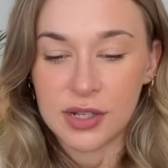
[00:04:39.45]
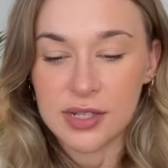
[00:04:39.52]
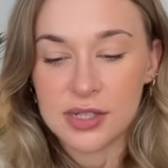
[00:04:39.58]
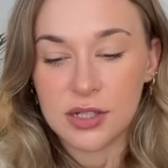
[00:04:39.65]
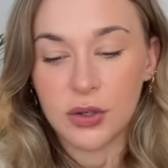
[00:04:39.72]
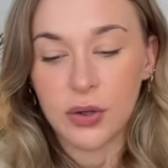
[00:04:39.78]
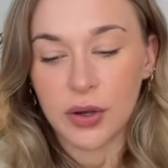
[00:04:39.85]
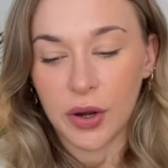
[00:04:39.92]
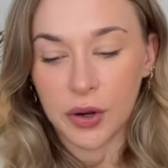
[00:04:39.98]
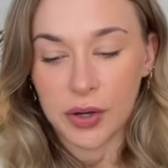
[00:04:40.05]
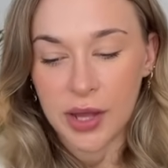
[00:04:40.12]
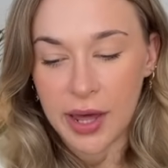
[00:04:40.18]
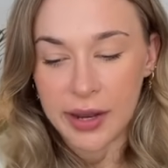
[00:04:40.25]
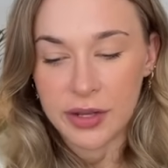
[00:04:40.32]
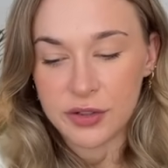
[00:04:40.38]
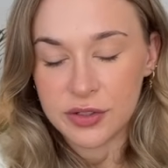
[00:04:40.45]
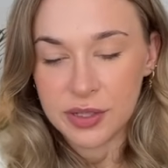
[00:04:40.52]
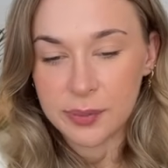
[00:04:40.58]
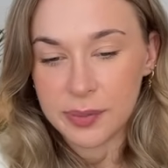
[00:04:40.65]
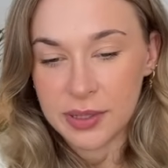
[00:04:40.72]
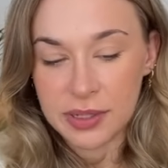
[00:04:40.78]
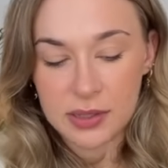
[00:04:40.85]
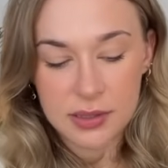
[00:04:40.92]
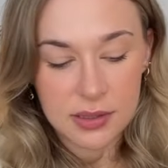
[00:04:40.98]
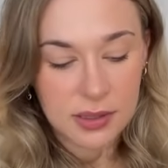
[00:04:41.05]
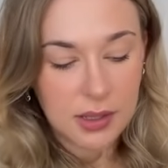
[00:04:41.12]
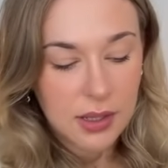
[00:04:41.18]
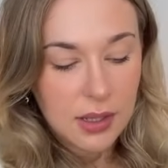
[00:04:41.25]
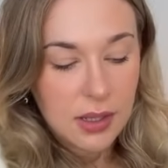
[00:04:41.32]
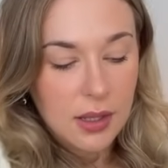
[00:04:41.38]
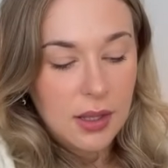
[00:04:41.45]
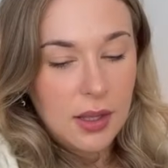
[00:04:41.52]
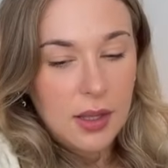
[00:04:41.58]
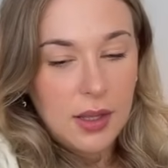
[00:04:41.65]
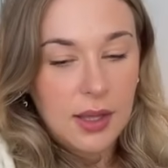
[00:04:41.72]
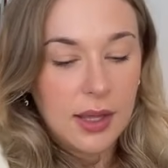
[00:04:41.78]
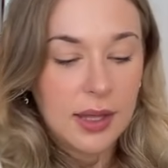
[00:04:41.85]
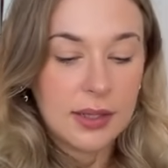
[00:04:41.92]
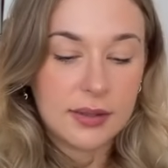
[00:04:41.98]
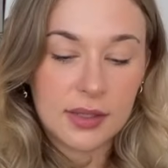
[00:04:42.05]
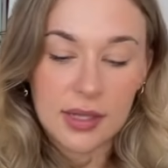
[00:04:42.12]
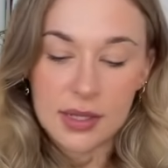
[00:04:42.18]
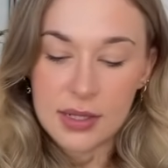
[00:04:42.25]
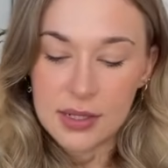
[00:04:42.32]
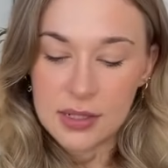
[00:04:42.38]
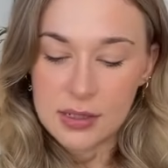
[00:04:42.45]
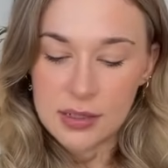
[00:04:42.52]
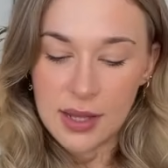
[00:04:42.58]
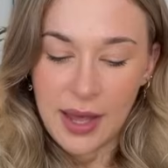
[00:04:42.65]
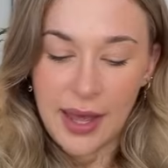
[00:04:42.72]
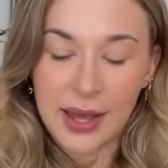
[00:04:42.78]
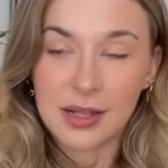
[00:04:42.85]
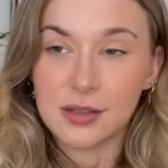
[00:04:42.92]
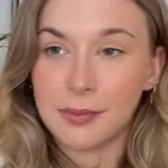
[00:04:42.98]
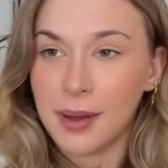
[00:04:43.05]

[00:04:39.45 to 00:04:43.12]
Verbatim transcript: Let's see your current energy, please. It is the Hanged